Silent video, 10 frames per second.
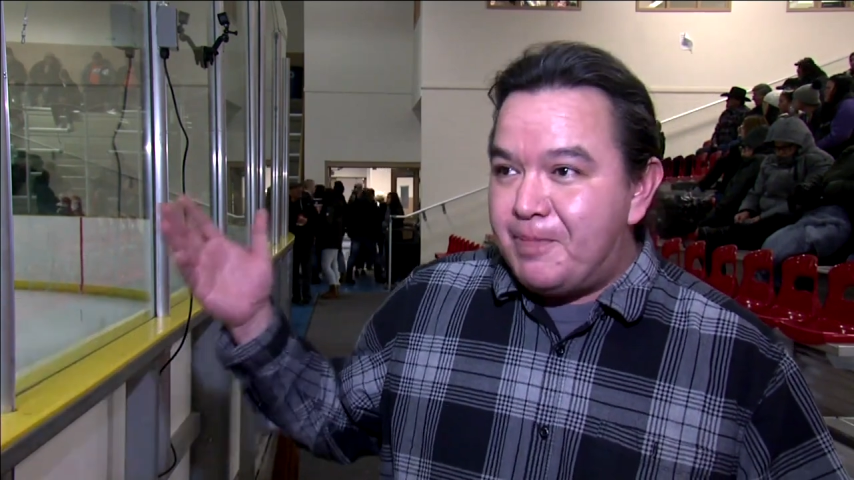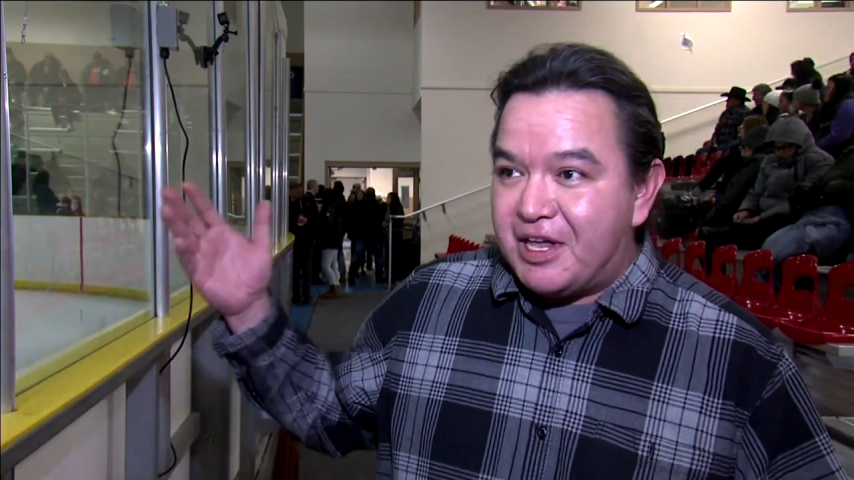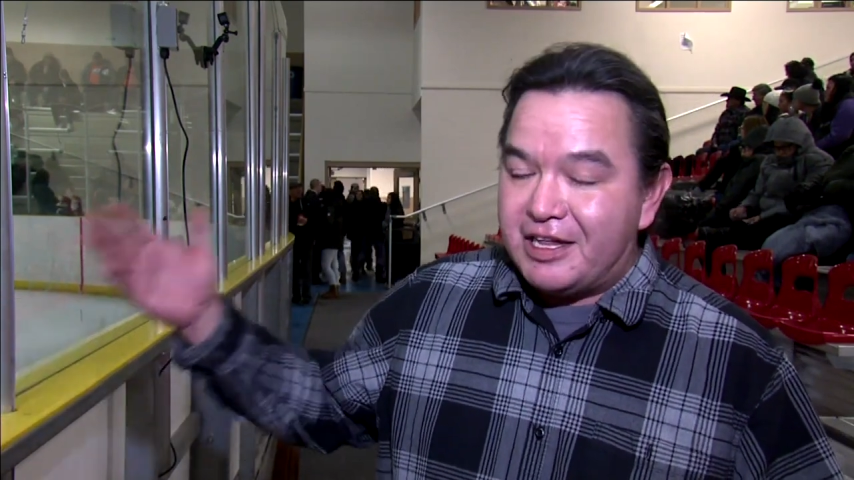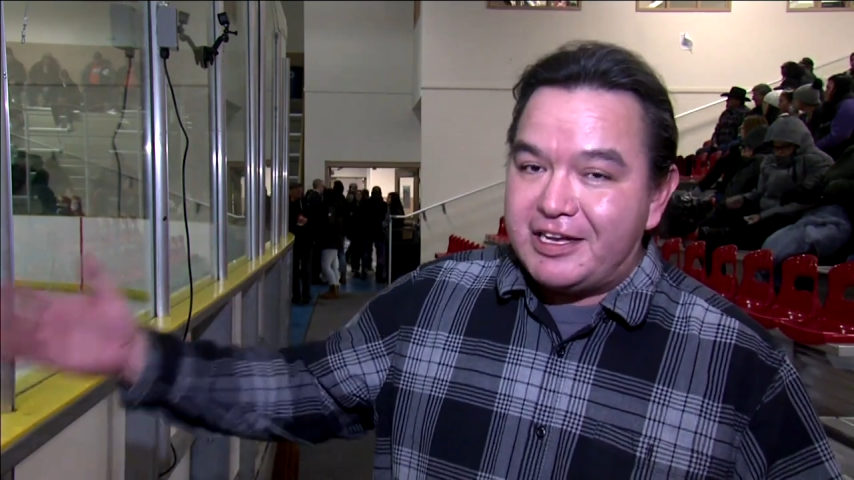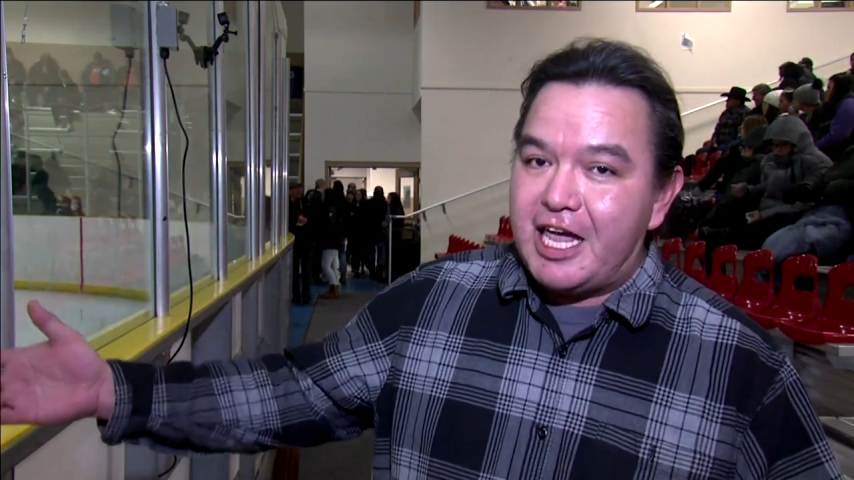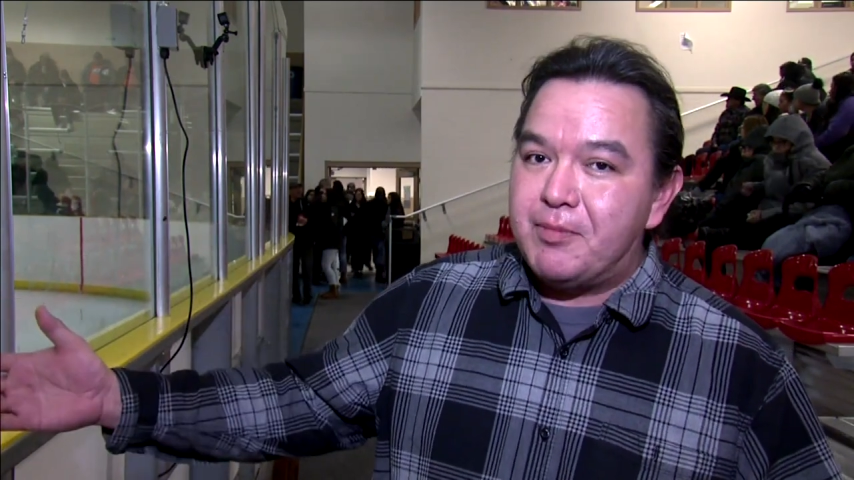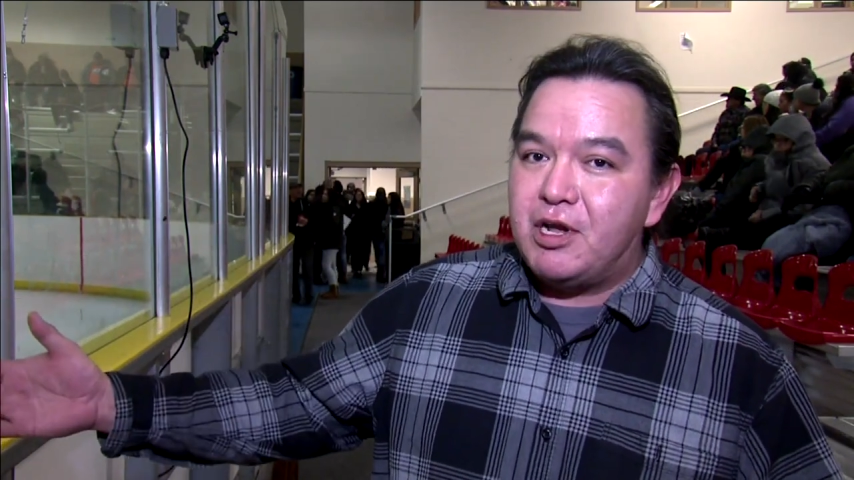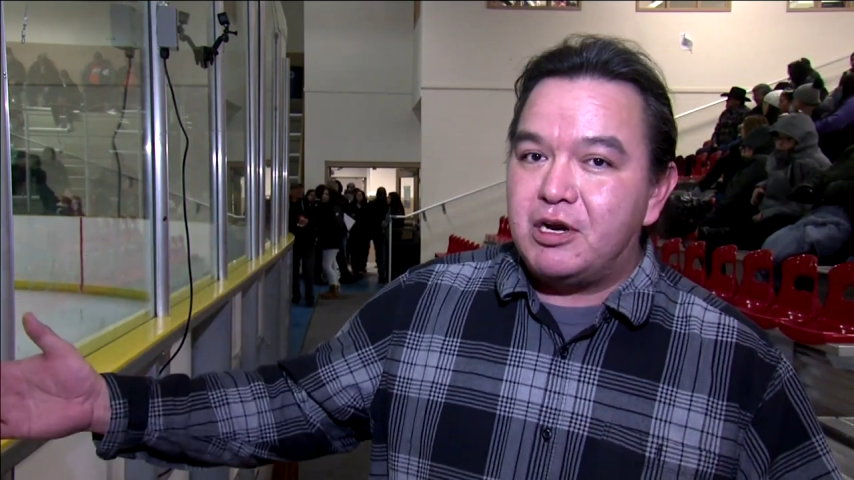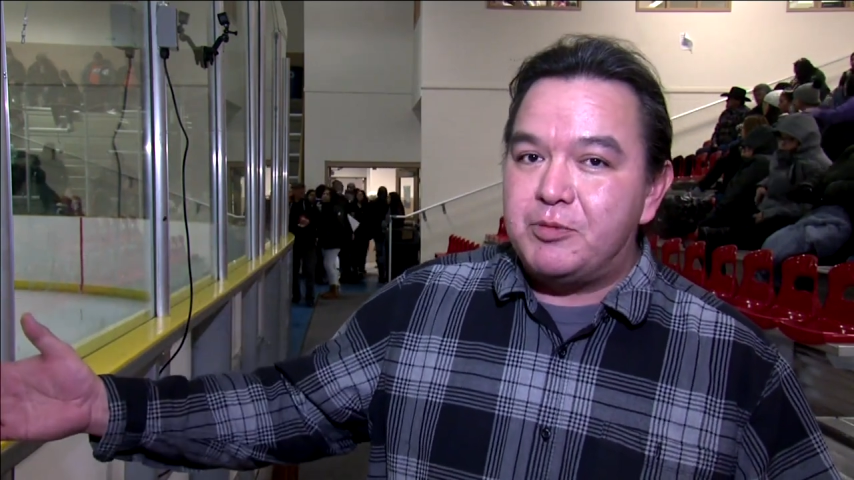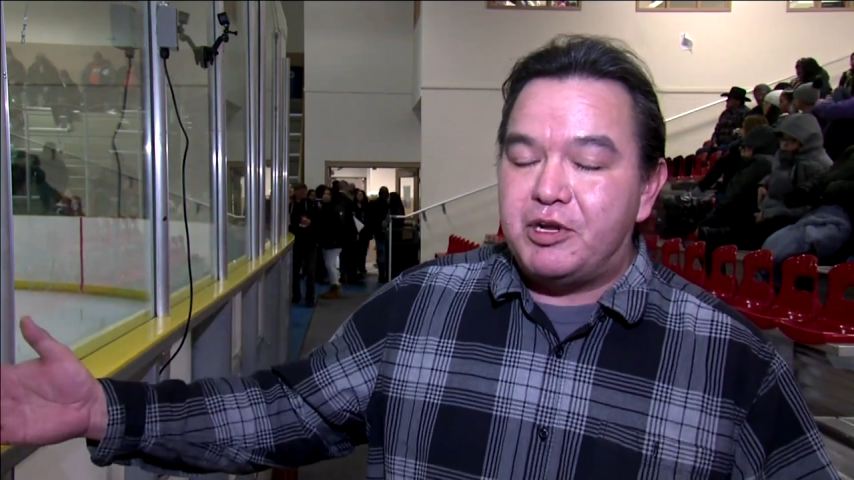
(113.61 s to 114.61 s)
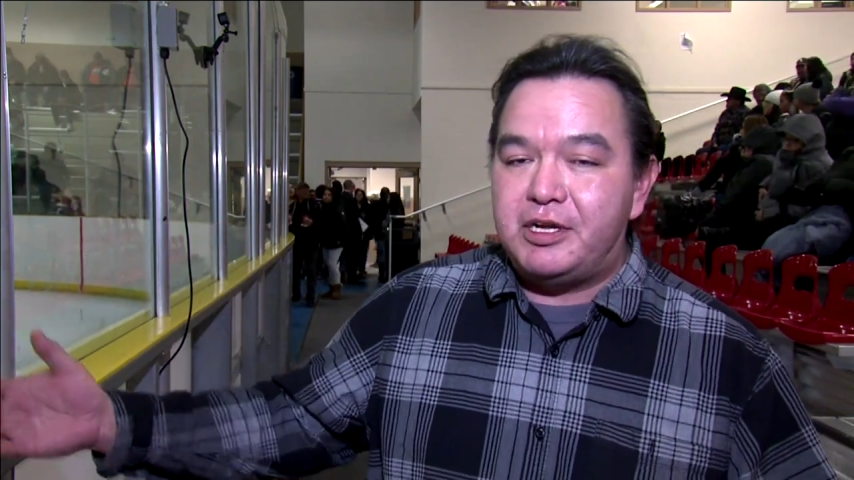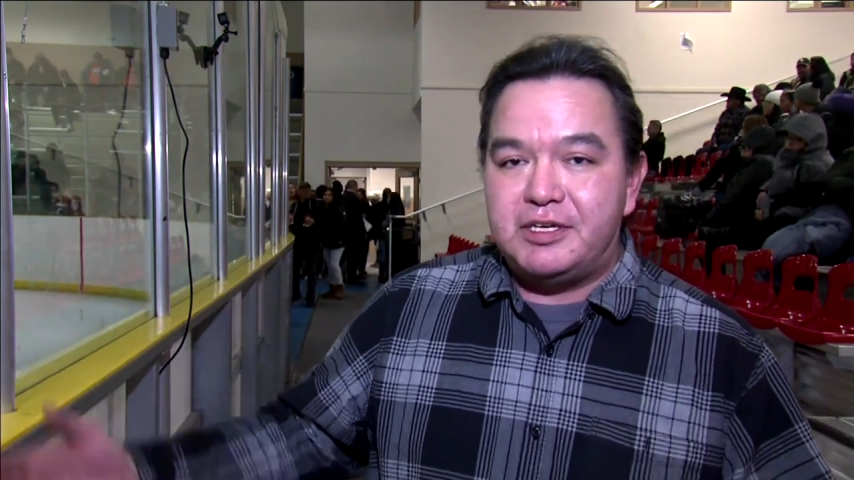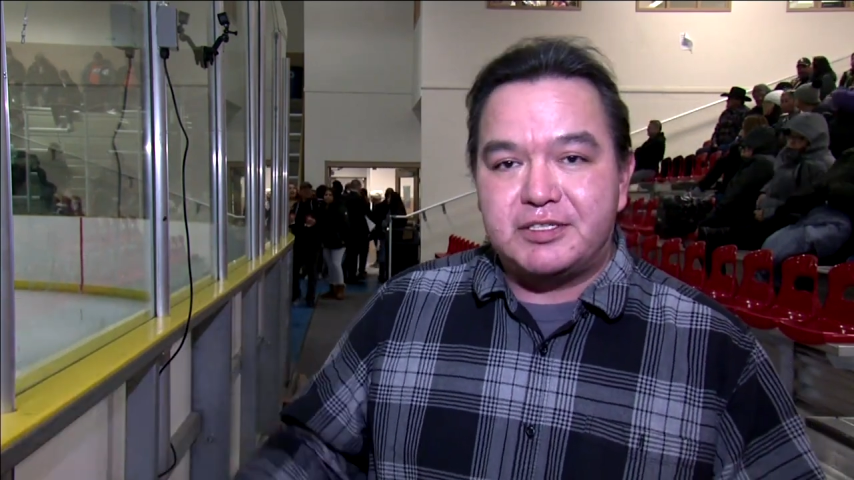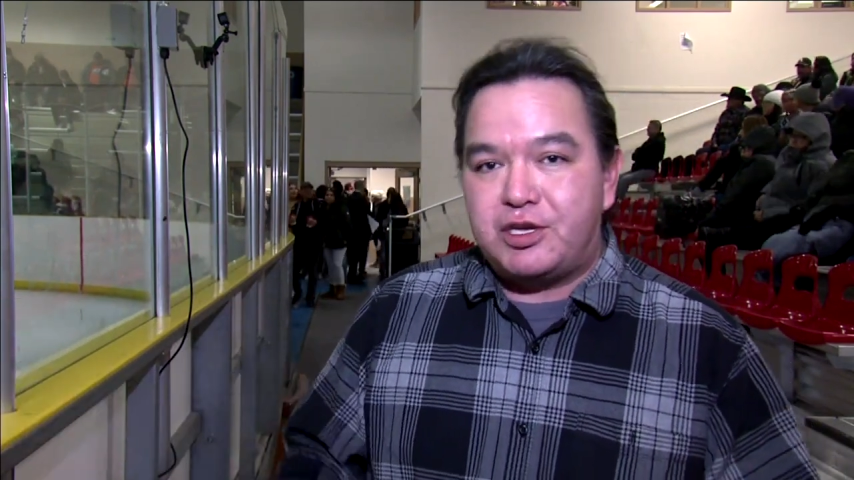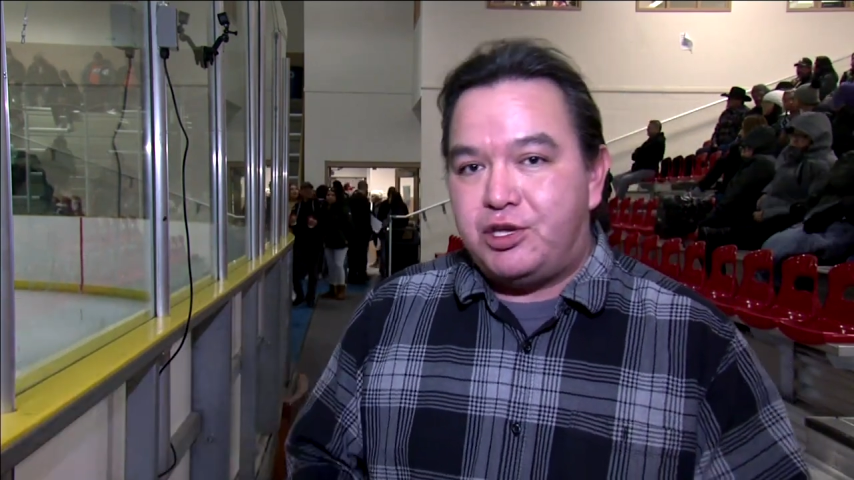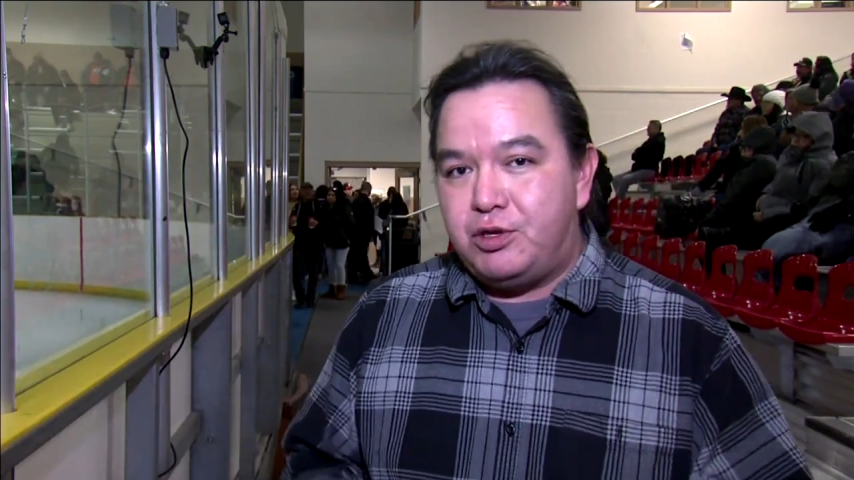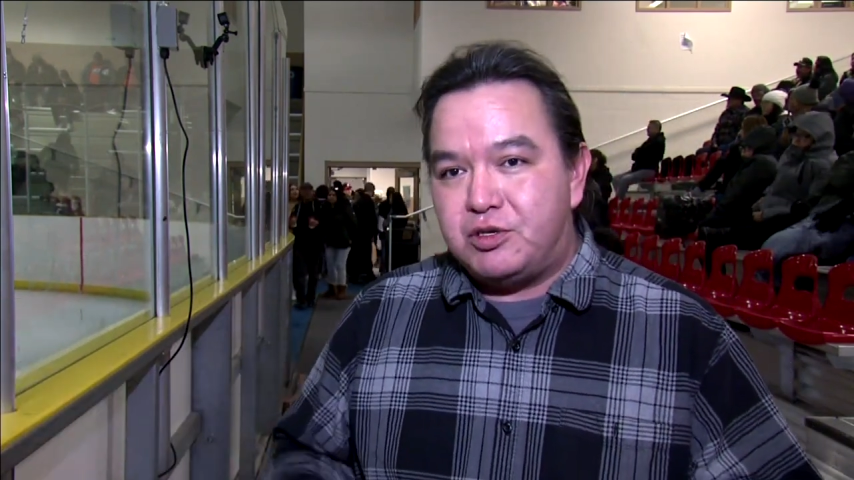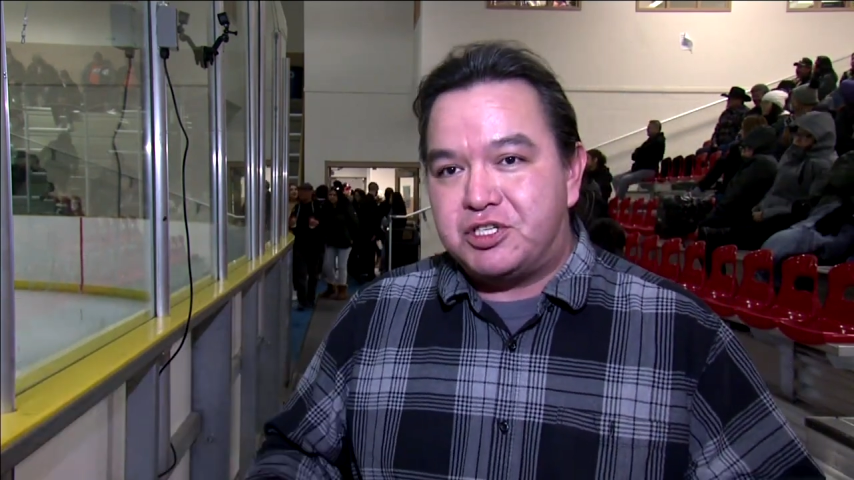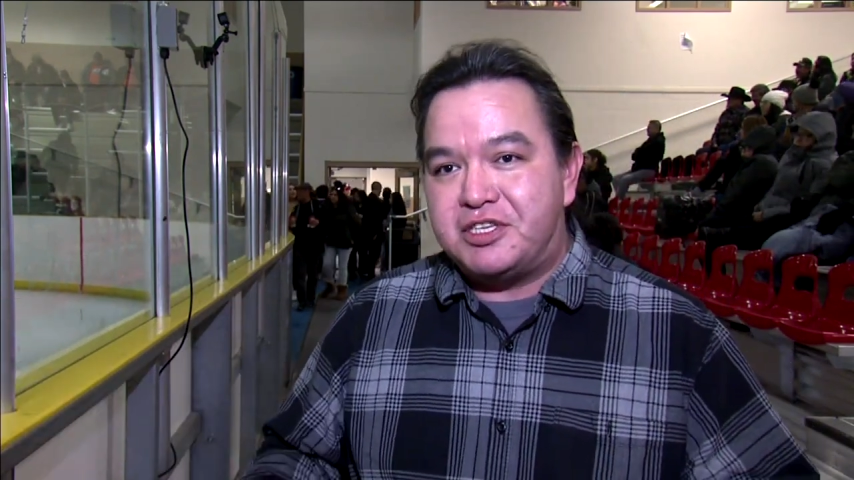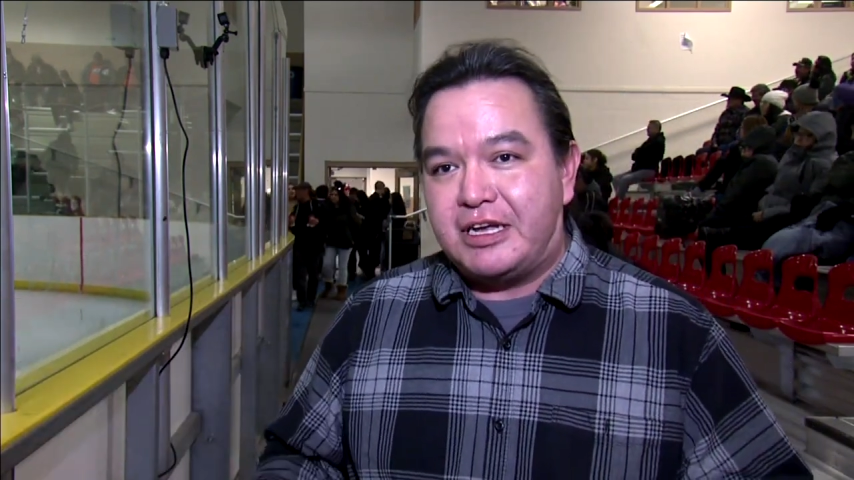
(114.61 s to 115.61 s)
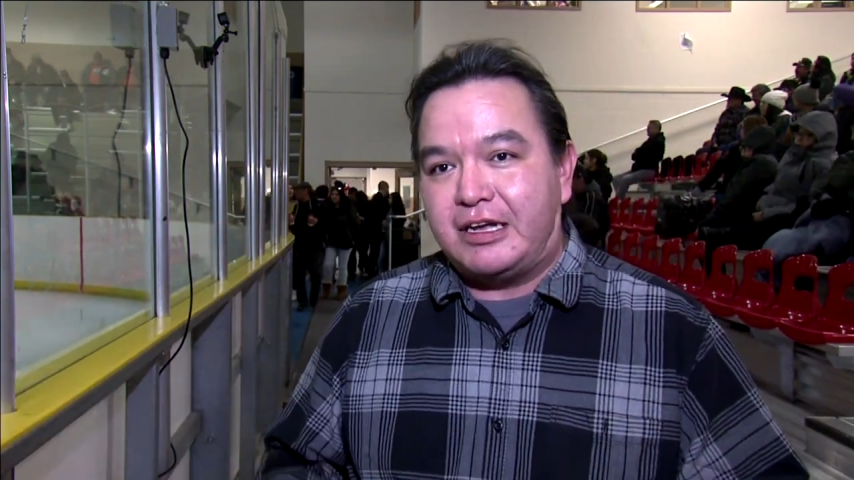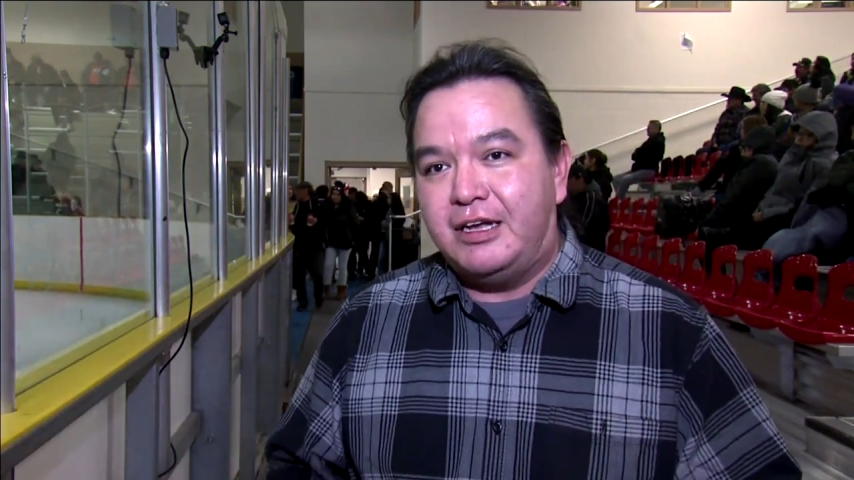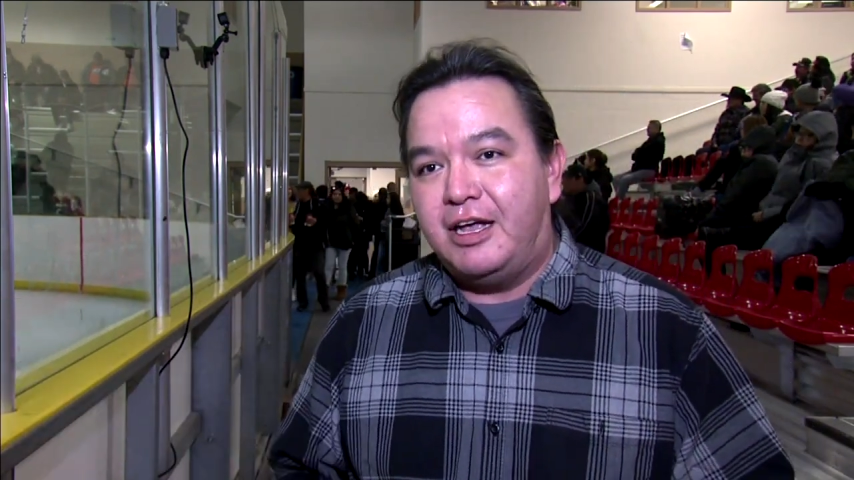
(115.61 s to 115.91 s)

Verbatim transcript: and the game in our community is a huge thing,